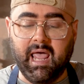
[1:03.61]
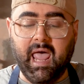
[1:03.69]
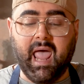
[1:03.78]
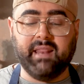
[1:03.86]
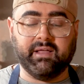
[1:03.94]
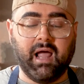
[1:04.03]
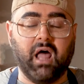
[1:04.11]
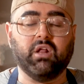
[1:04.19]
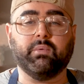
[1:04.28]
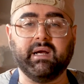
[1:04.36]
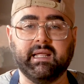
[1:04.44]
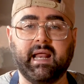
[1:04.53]
And the color
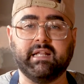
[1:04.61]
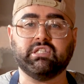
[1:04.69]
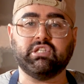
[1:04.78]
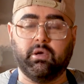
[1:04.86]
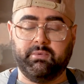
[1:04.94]
we're gonna get is so